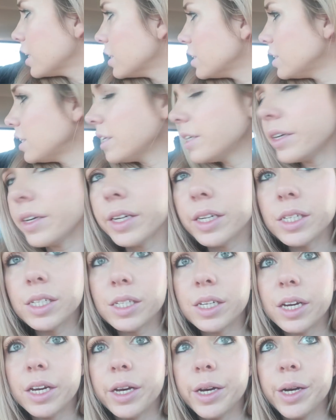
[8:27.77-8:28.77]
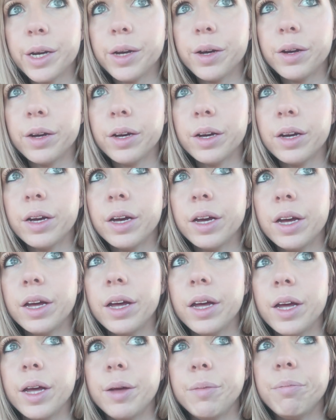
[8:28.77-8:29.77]
got a sticker and a sucker,
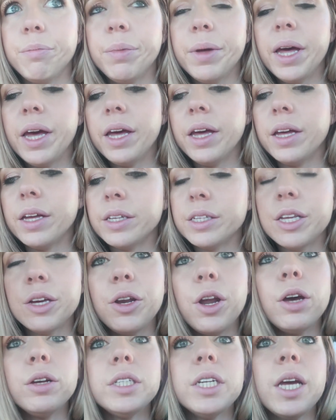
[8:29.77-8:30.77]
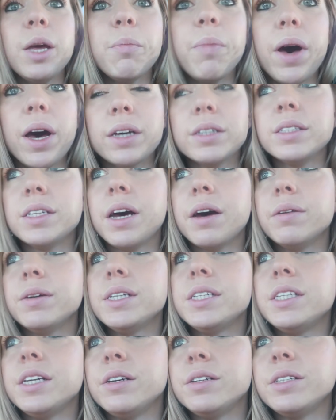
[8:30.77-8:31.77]
but, so no chickenpox.
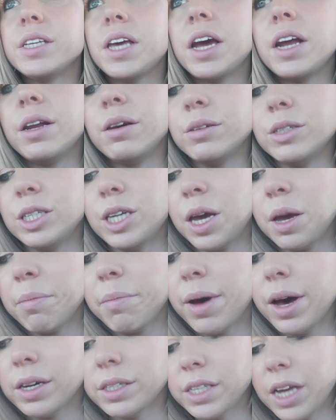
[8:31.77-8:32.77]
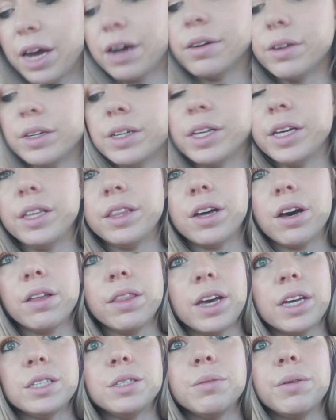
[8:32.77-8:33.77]
I was so scared it was chickenpox. I really
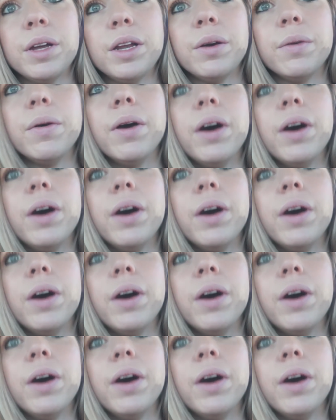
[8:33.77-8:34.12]
thought that's what it